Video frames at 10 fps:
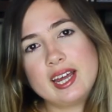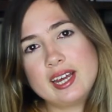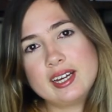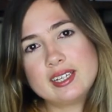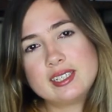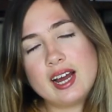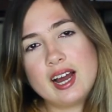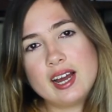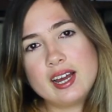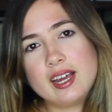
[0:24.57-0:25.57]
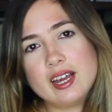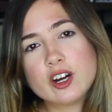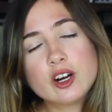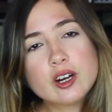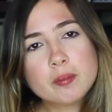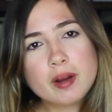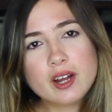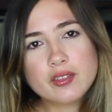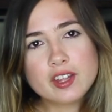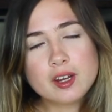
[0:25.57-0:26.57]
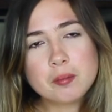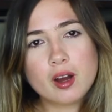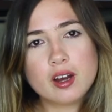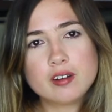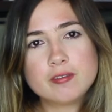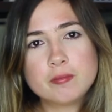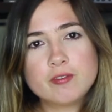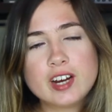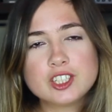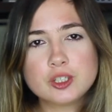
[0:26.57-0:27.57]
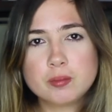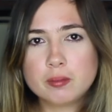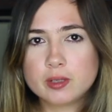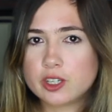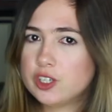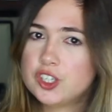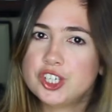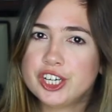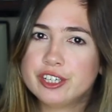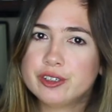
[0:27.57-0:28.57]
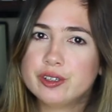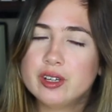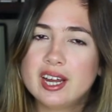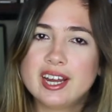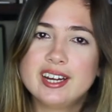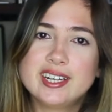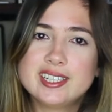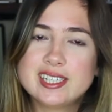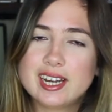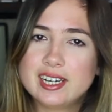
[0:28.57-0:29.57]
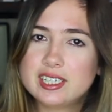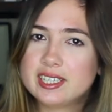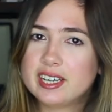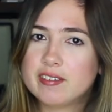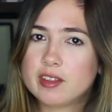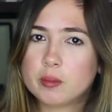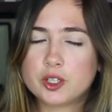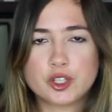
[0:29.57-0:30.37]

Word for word: and I heard about them on Fashion Mumblr's channel and I decided to give them a